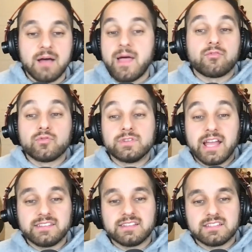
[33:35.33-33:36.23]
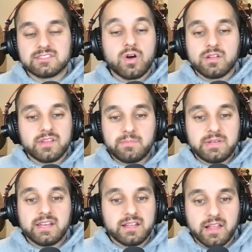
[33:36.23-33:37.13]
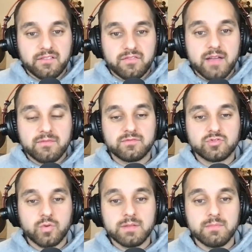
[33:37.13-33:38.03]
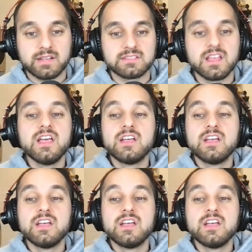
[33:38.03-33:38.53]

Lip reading: I'm not ruining anything. This is all in the beginning, like 20 minutes.